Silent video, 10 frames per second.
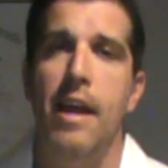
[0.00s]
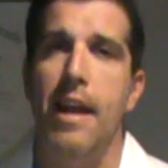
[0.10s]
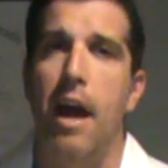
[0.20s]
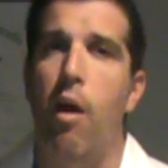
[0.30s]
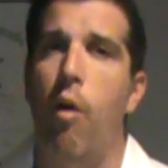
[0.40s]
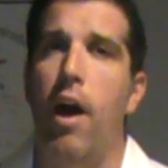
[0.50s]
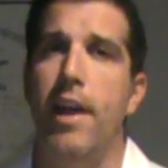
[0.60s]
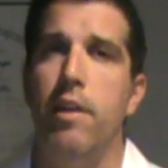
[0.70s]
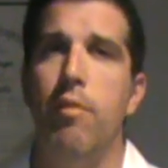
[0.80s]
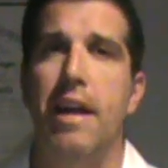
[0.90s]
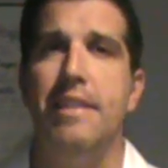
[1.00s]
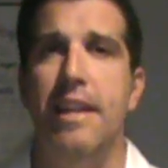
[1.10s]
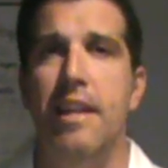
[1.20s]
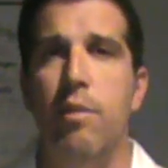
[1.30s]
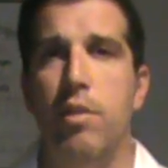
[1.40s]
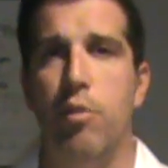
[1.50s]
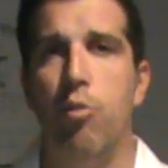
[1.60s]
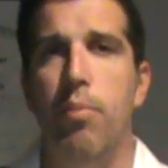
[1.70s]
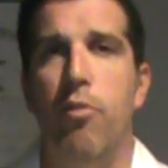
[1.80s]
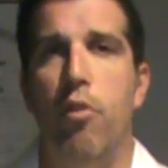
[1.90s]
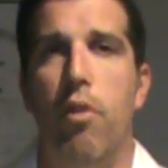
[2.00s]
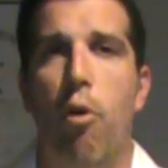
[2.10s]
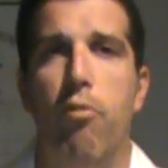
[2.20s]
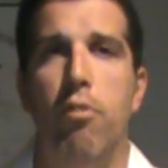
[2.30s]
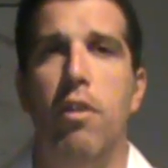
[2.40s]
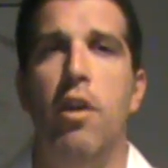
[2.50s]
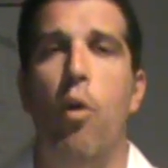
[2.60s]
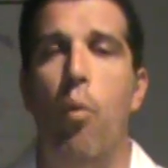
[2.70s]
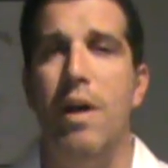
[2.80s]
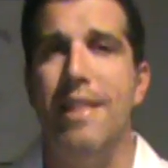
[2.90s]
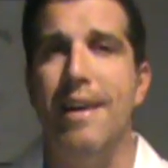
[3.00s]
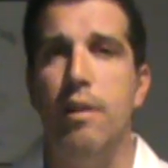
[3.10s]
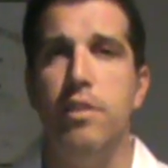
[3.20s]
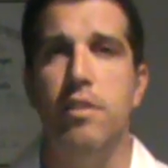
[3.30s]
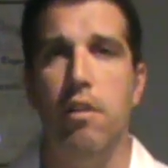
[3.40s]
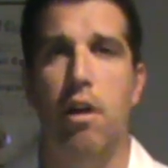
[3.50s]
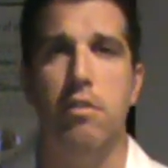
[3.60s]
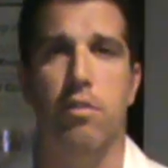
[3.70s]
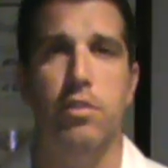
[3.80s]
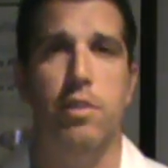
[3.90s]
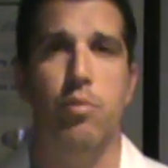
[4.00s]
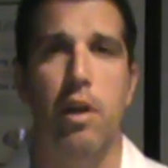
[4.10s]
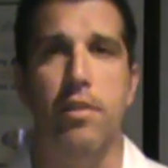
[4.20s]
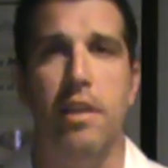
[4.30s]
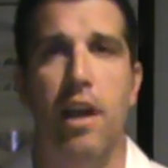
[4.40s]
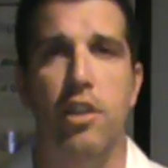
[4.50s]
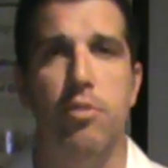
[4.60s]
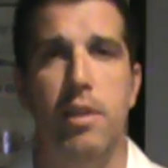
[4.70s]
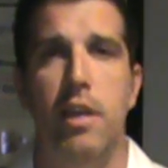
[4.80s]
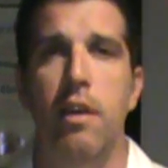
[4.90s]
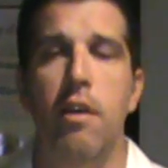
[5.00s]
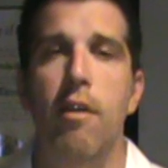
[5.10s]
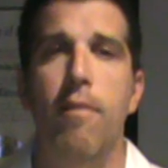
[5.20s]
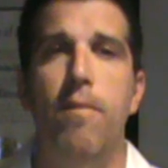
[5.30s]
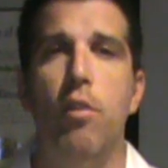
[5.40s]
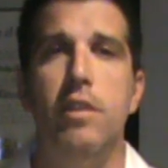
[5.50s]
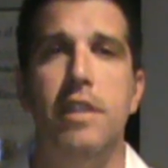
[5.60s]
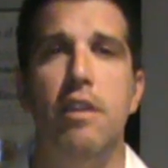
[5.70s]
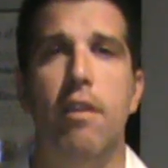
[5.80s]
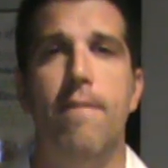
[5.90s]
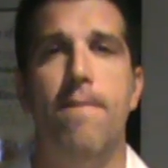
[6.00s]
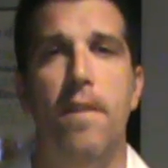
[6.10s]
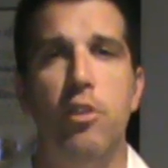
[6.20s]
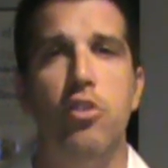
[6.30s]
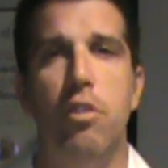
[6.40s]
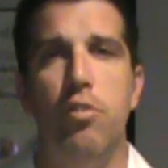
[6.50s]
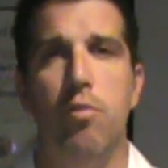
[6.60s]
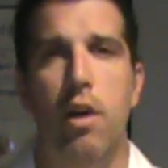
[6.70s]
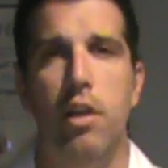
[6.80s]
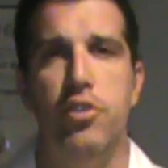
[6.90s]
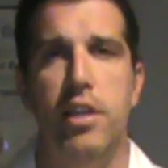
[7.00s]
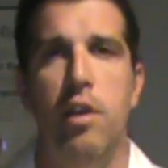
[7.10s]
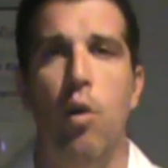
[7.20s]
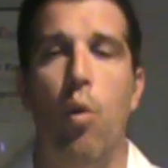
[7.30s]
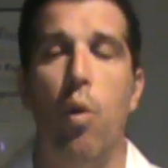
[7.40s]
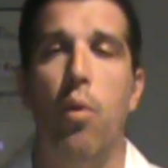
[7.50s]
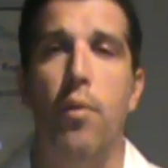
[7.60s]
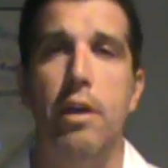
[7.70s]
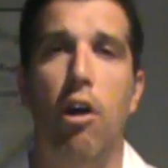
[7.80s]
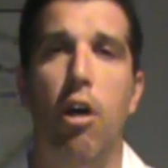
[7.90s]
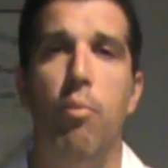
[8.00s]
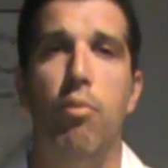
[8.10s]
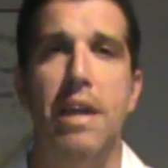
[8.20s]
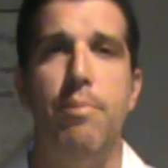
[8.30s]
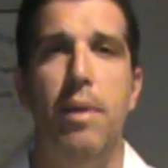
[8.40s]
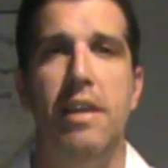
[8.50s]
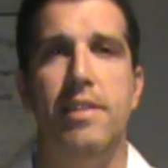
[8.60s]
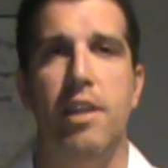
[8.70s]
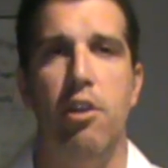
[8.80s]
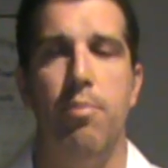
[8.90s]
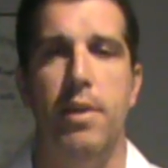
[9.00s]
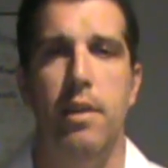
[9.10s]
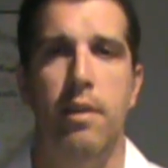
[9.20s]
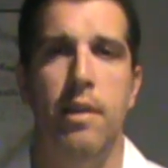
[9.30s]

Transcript: Now, I interact daily with a group of over 1,000 doctors throughout the country focusing on functional neurology or what we call brain-based therapy.